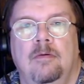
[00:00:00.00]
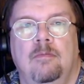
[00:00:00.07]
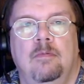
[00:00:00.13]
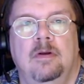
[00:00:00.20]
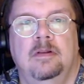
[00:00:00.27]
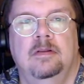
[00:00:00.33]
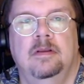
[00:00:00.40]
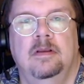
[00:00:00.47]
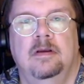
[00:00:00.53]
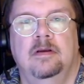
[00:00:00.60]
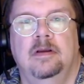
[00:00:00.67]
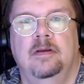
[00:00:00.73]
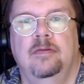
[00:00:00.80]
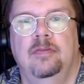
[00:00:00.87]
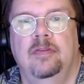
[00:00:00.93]
1
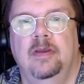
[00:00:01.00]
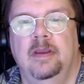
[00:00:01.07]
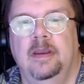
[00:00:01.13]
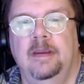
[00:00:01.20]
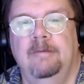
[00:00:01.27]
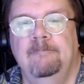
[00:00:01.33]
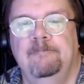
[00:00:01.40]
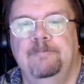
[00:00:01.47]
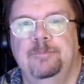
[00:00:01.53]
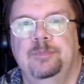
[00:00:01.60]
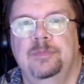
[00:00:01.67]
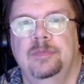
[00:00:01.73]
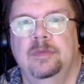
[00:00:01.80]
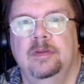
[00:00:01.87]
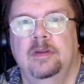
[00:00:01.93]
can't go there.
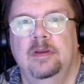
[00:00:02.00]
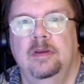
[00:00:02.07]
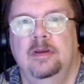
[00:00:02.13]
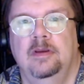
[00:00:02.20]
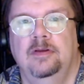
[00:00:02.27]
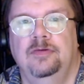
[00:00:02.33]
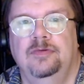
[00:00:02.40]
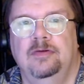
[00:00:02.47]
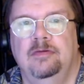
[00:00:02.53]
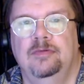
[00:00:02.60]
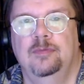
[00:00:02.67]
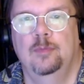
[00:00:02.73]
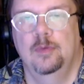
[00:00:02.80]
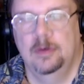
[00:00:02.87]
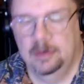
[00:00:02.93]
So there
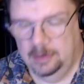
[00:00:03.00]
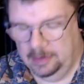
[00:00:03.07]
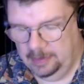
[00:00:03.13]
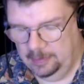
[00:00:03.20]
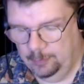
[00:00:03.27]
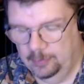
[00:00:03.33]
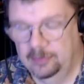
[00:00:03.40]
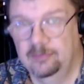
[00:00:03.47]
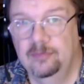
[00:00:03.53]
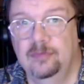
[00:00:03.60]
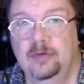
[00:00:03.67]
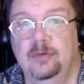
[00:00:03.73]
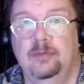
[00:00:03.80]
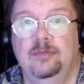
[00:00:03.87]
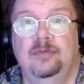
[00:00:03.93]
is a 1 in one of
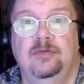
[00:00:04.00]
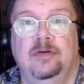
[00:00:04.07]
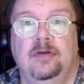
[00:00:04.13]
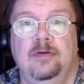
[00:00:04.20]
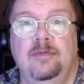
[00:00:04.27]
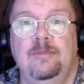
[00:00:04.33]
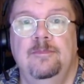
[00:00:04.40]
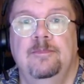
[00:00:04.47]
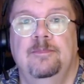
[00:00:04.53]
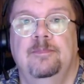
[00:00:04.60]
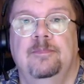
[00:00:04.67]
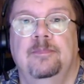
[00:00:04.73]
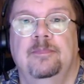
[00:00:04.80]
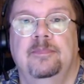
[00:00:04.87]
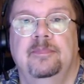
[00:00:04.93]
those two.
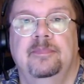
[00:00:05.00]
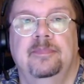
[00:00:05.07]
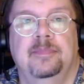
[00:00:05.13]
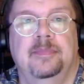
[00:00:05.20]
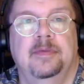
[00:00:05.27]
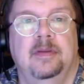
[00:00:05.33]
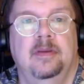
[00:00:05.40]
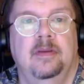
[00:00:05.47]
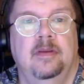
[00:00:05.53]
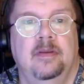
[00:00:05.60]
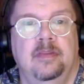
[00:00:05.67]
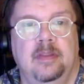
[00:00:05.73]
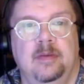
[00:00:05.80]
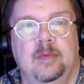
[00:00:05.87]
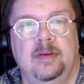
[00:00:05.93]

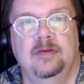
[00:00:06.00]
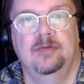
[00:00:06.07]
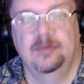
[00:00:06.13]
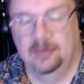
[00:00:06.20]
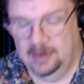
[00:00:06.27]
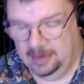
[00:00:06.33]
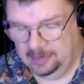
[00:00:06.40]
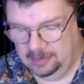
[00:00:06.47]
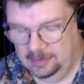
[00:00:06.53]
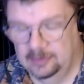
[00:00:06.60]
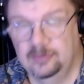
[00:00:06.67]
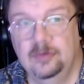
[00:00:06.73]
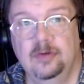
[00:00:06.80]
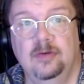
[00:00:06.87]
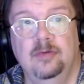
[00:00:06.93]
That makes that a
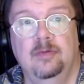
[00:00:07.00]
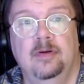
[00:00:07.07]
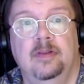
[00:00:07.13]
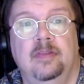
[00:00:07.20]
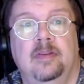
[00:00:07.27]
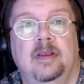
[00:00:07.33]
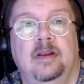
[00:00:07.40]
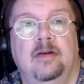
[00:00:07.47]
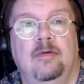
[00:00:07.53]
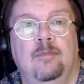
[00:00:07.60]
2 and that a